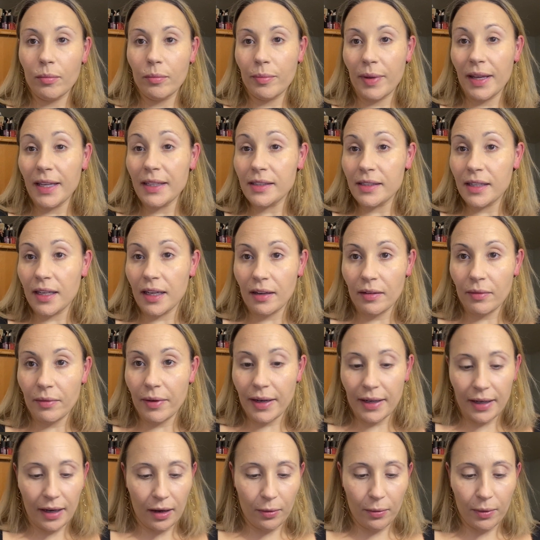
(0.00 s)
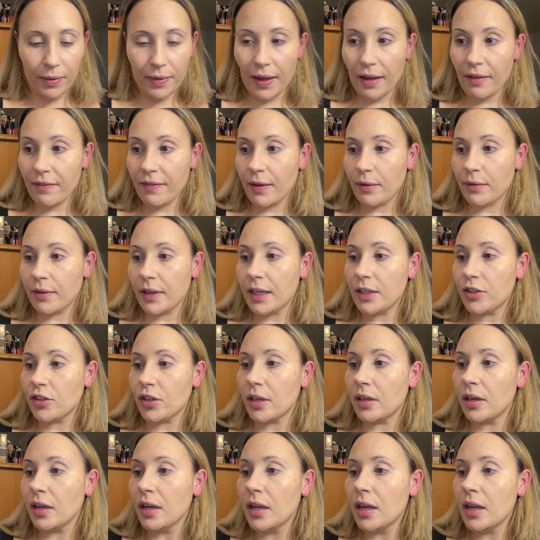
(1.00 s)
pasty right now with that foundation.